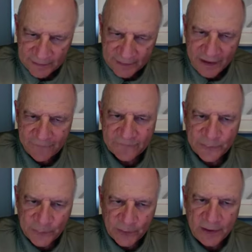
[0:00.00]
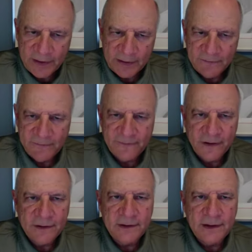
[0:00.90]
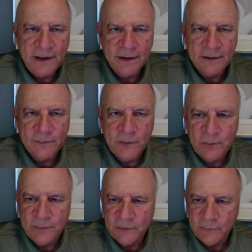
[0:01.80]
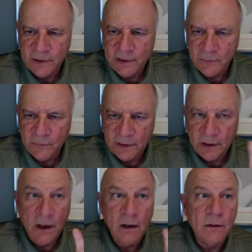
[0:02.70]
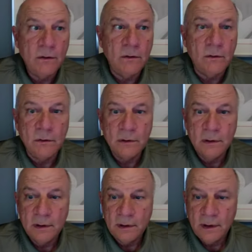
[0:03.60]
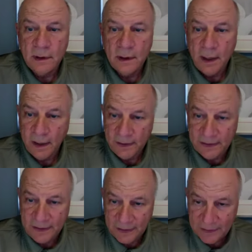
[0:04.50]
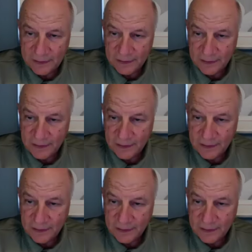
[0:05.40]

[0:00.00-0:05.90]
left brain finally had a moment when it went, oh, I get it.